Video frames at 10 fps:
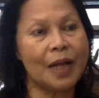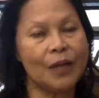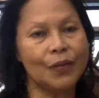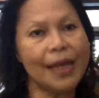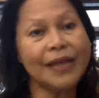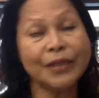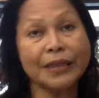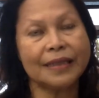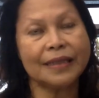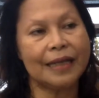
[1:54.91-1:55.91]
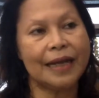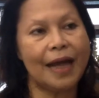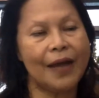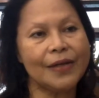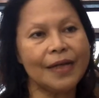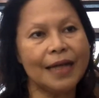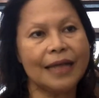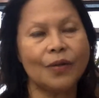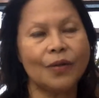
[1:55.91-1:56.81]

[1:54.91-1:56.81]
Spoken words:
calculations and then I realized,